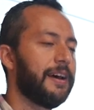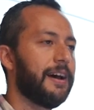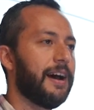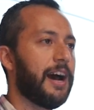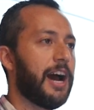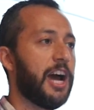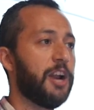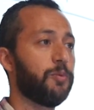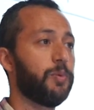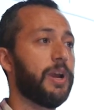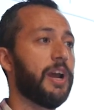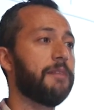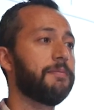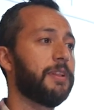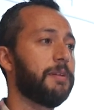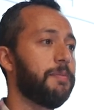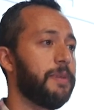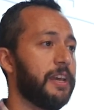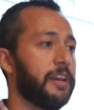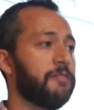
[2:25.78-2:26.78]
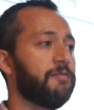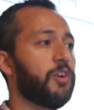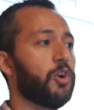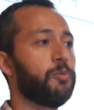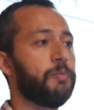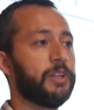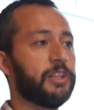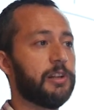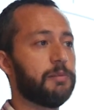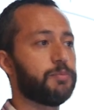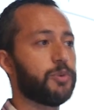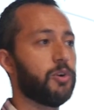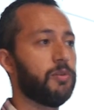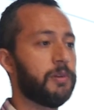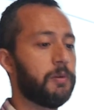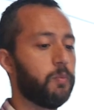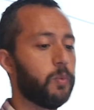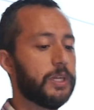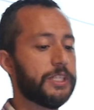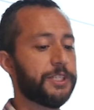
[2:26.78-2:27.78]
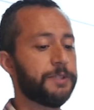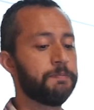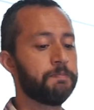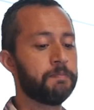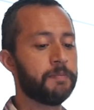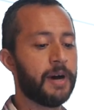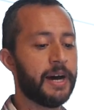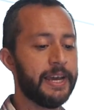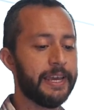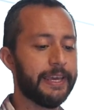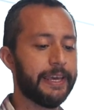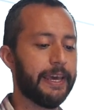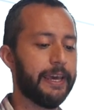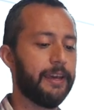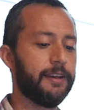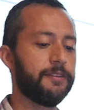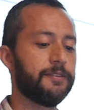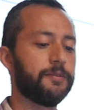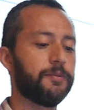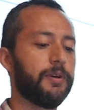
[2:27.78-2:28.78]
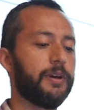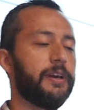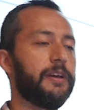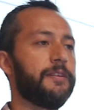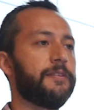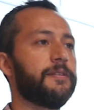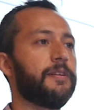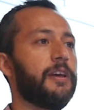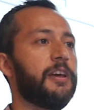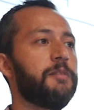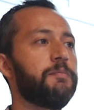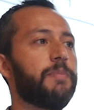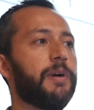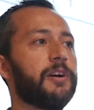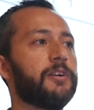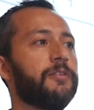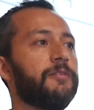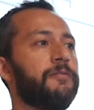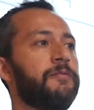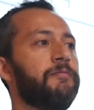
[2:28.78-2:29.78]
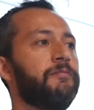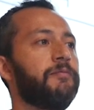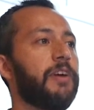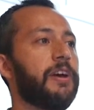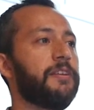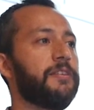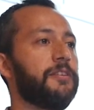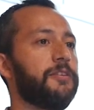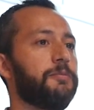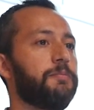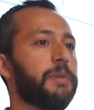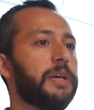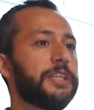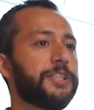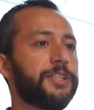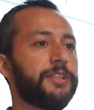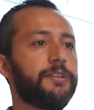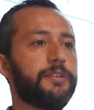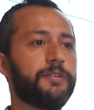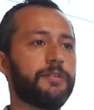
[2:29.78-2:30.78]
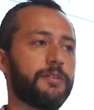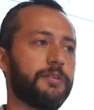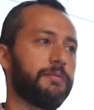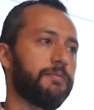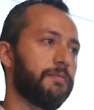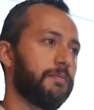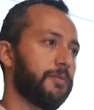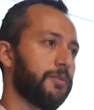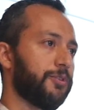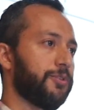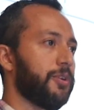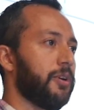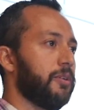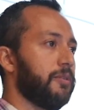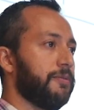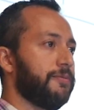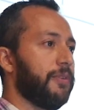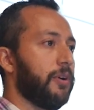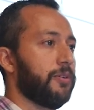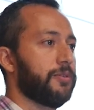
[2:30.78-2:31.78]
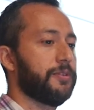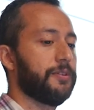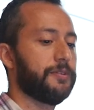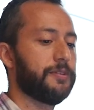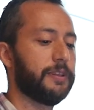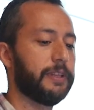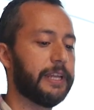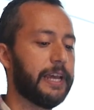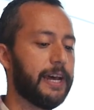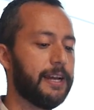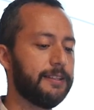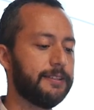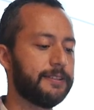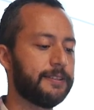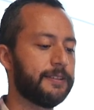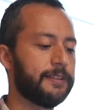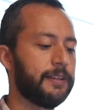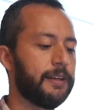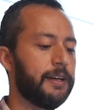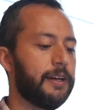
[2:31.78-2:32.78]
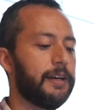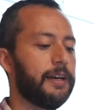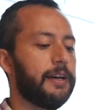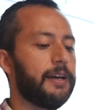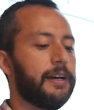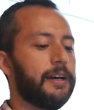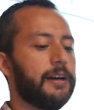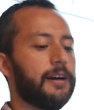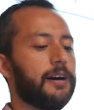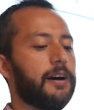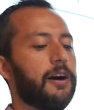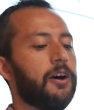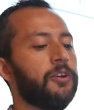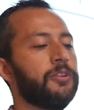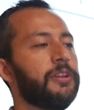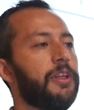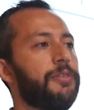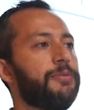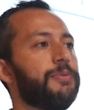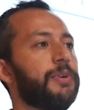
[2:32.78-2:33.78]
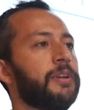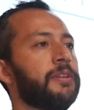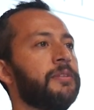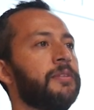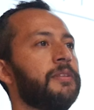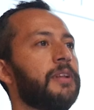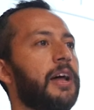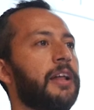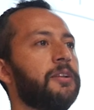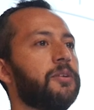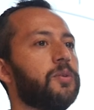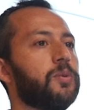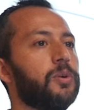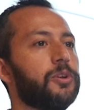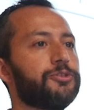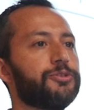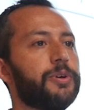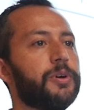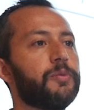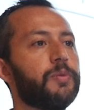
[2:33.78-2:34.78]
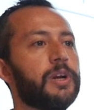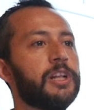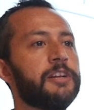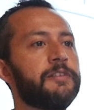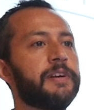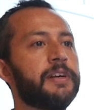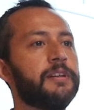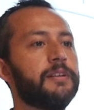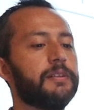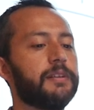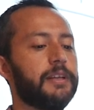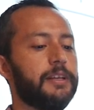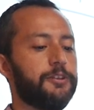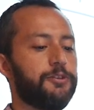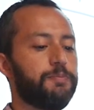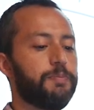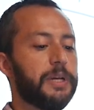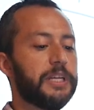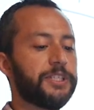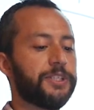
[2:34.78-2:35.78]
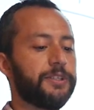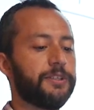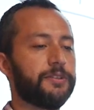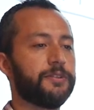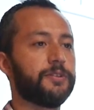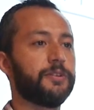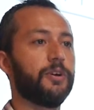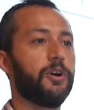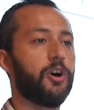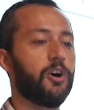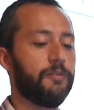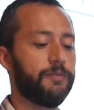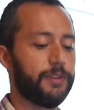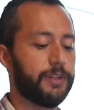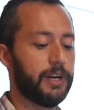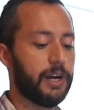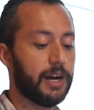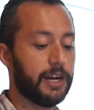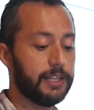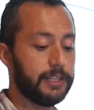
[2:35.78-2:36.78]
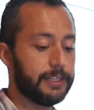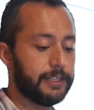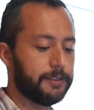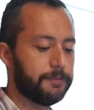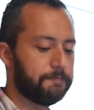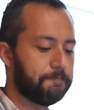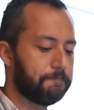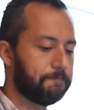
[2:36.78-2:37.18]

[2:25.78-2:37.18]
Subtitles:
And we have the big environmental problem, which in my case is the impact of invasive species, so foxes and cats, on the threatened and culturally relevant species of the island.